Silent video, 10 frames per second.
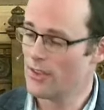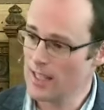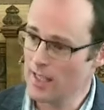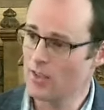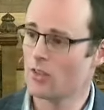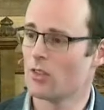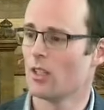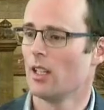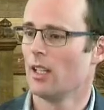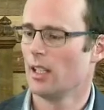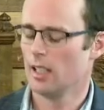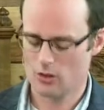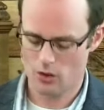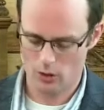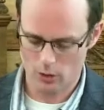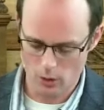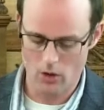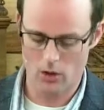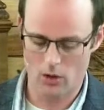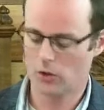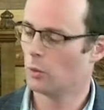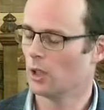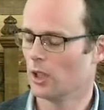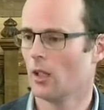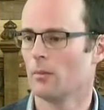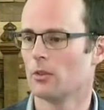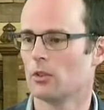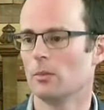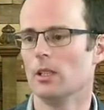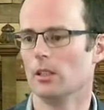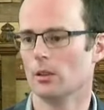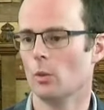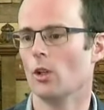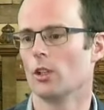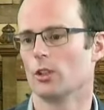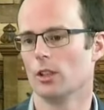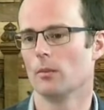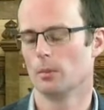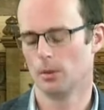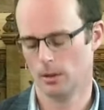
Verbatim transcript: This is the God we come to meet and worship.